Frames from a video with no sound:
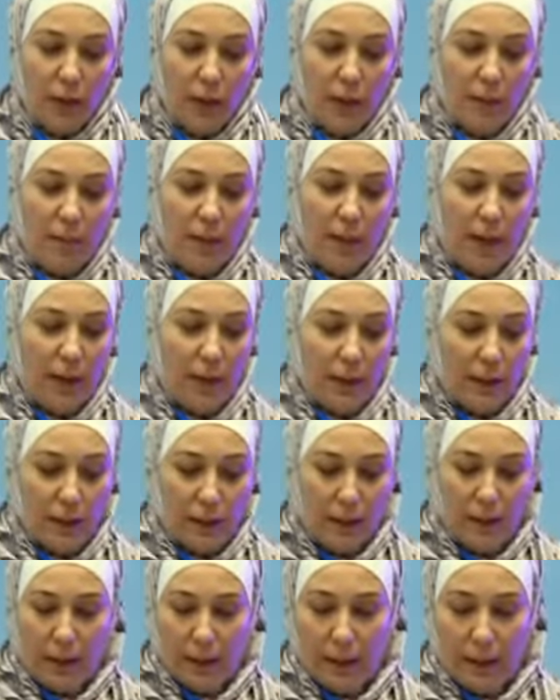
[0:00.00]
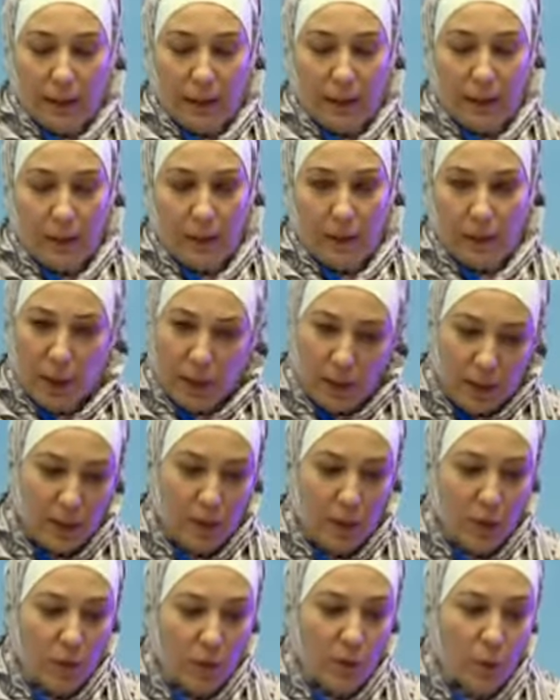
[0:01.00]
and Planning. It is a
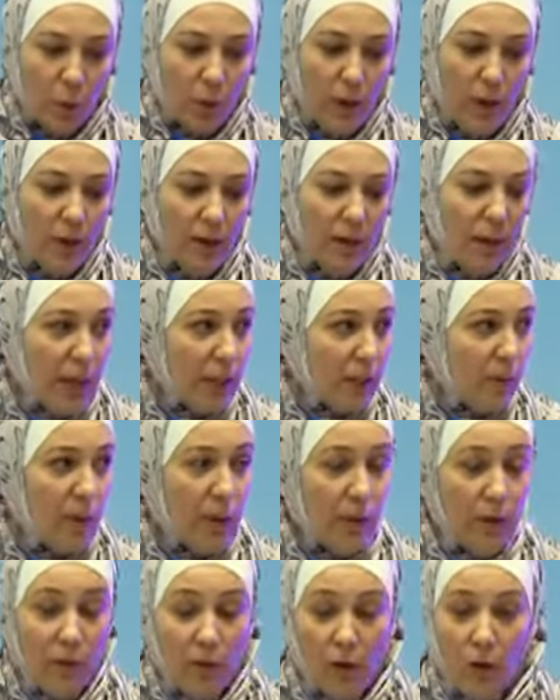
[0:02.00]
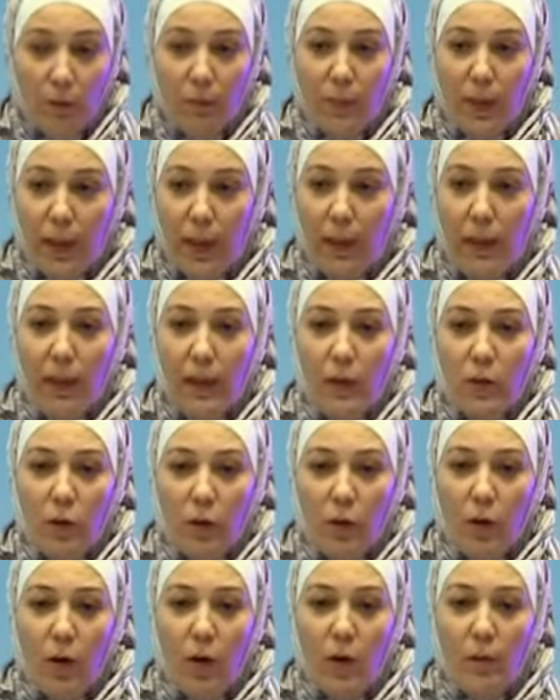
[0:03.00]
software, has been developed by
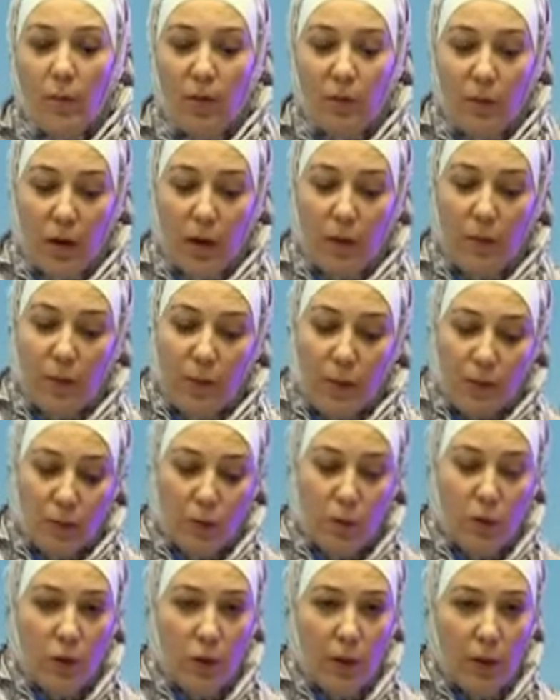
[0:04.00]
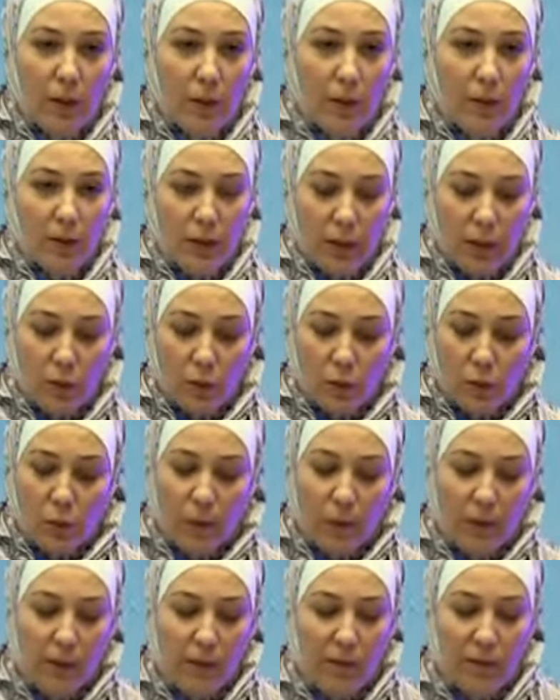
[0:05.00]
Stockholm Environment Institution since
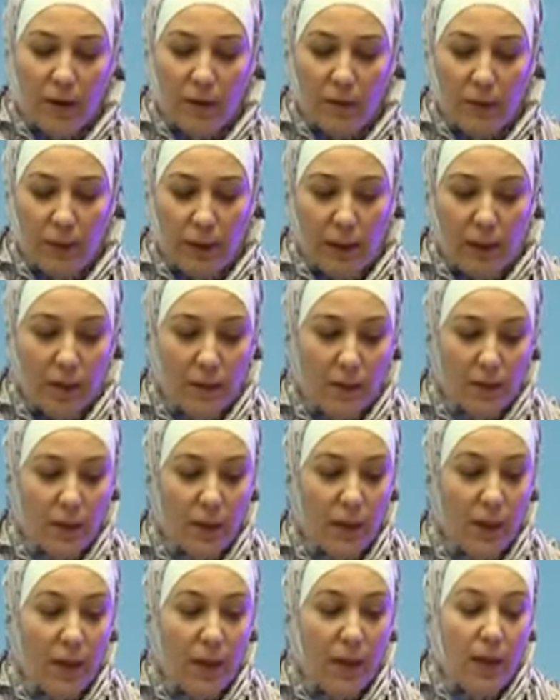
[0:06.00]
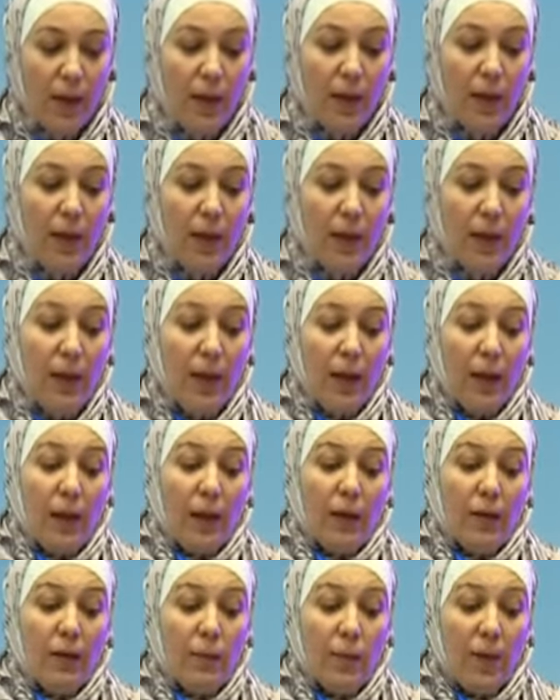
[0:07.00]
25 years.
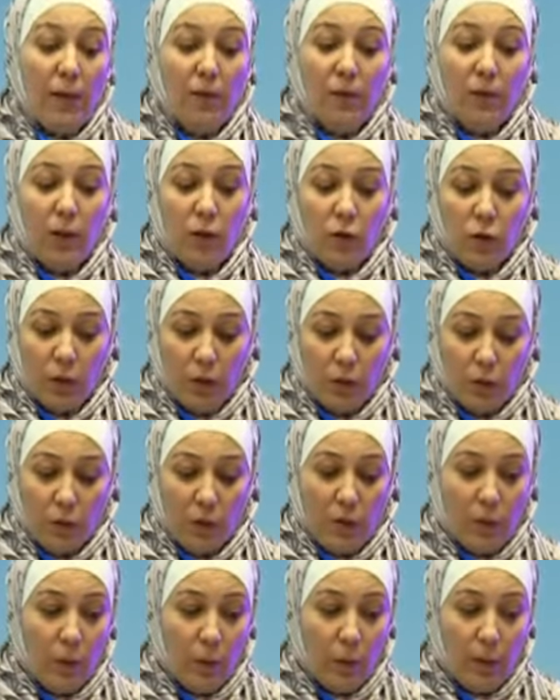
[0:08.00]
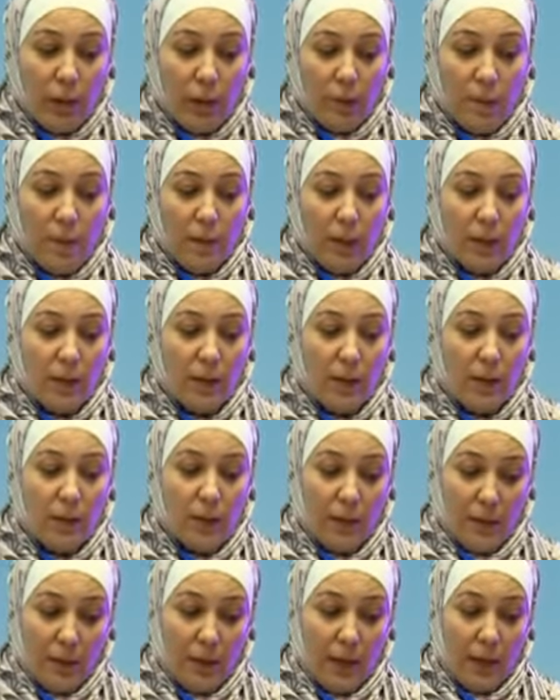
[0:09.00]
The main features of the WEAP
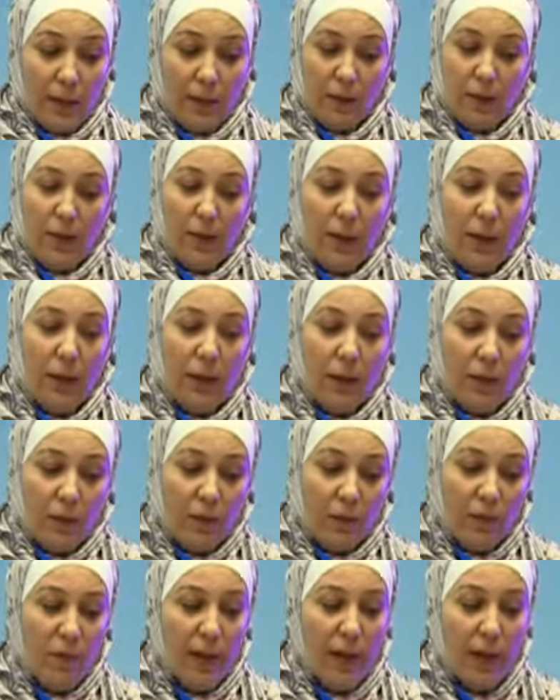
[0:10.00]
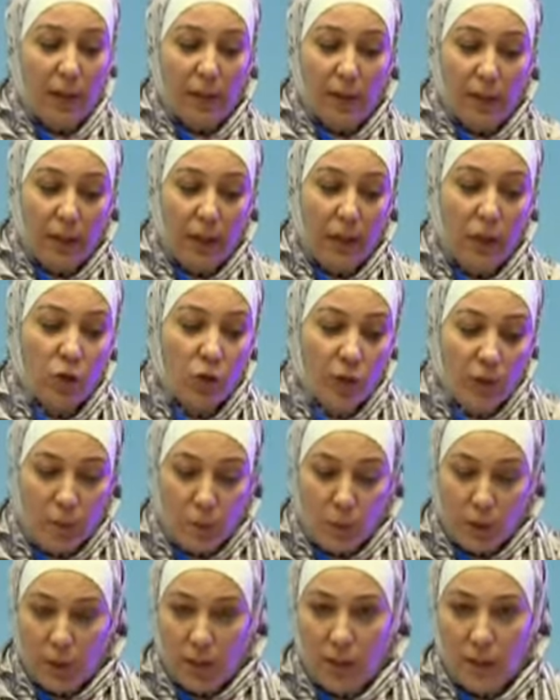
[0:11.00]
is that reflects the natural
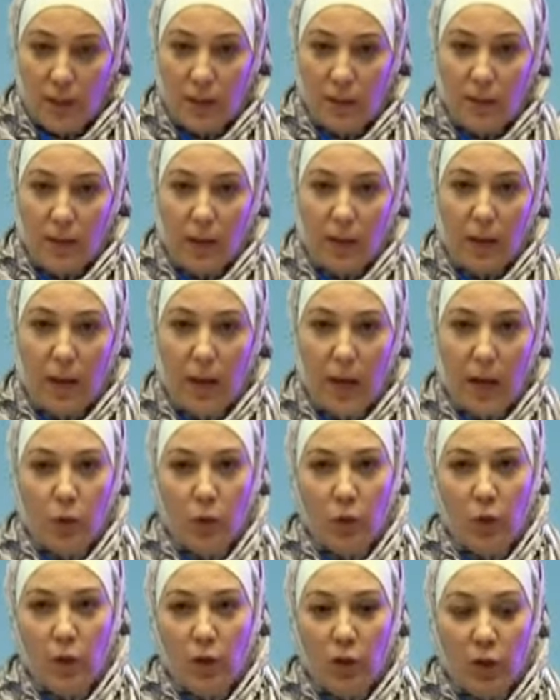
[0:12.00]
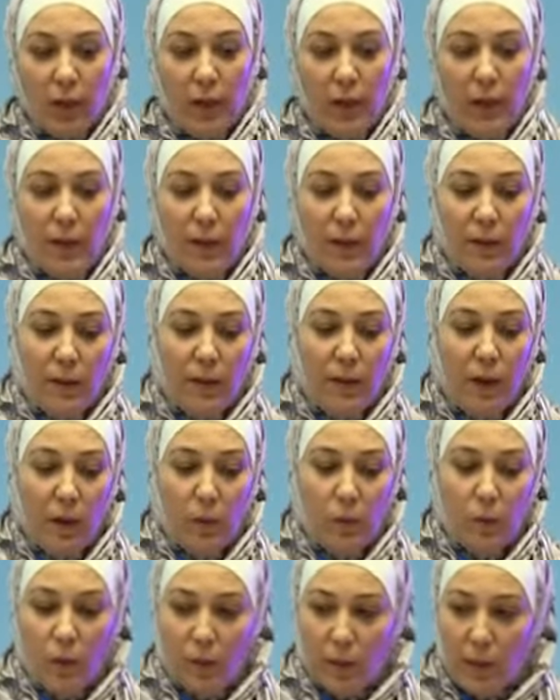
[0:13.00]
processes, the hydrological and the
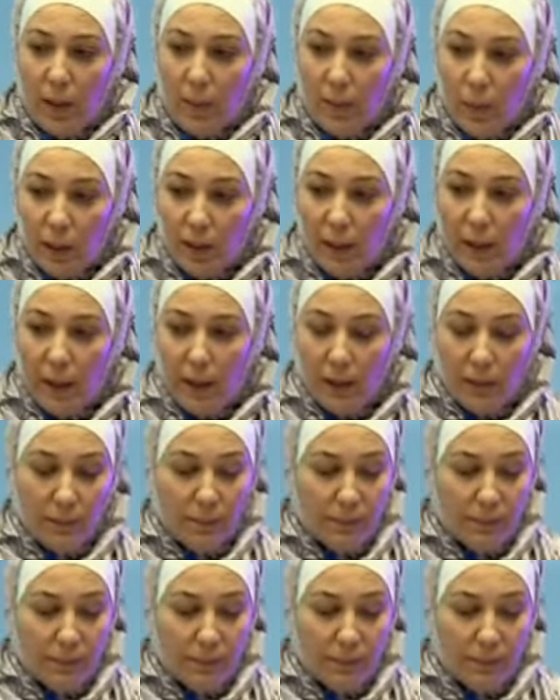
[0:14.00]
groundwater modeling.